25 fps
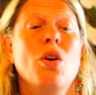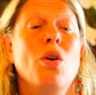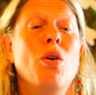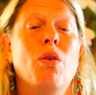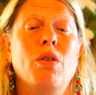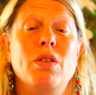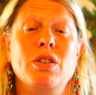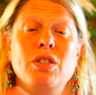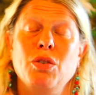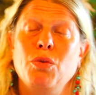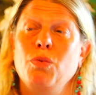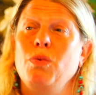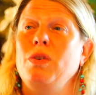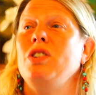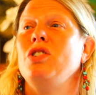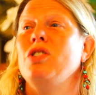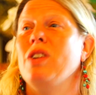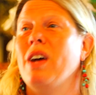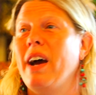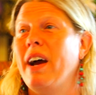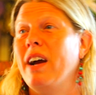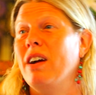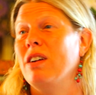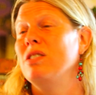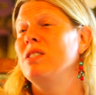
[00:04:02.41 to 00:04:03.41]
or to reach a
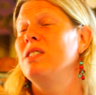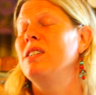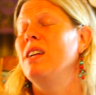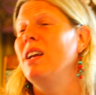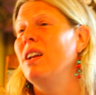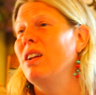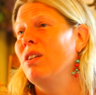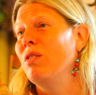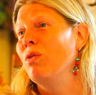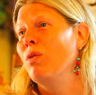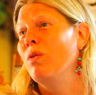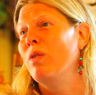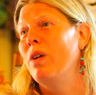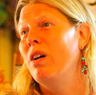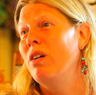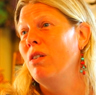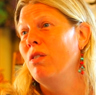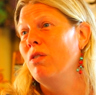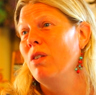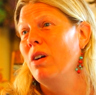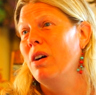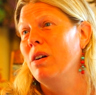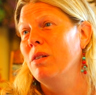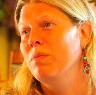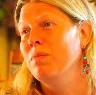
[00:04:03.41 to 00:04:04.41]
higher state of
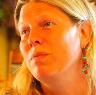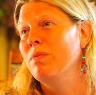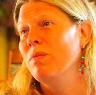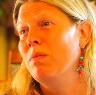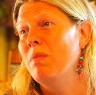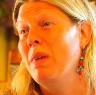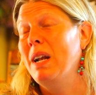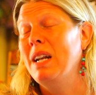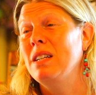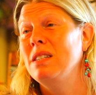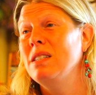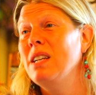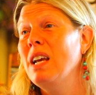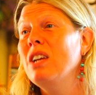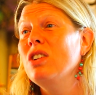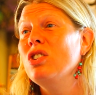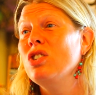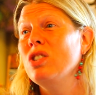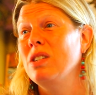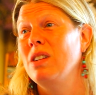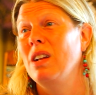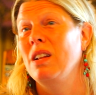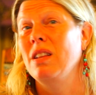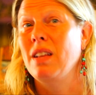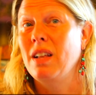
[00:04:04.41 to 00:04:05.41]

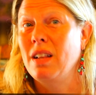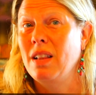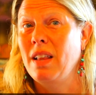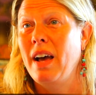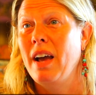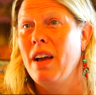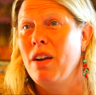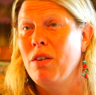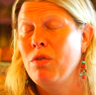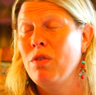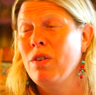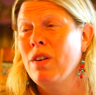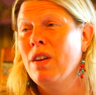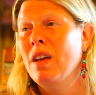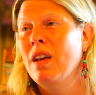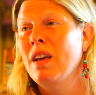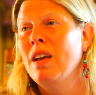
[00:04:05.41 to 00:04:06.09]
meditation in their life.